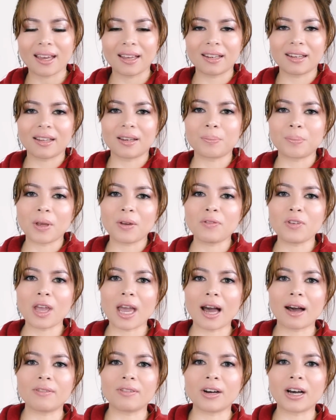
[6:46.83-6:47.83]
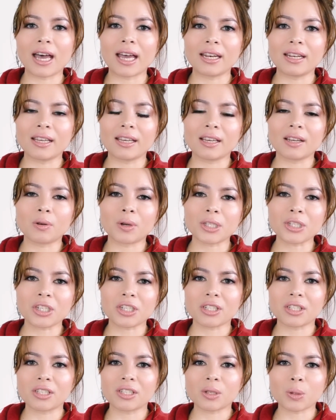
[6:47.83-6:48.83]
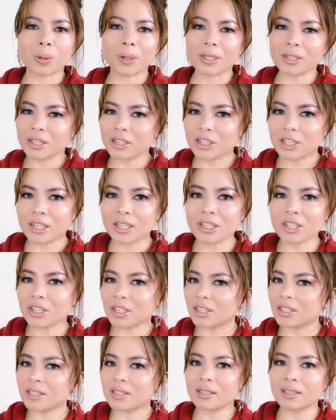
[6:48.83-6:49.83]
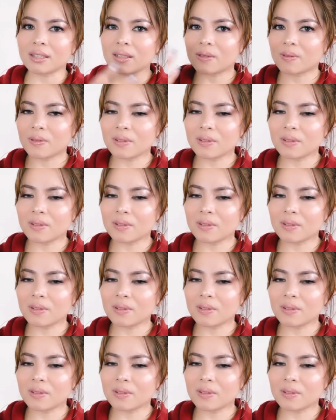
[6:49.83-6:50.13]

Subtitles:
And if you have any questions or suggestions,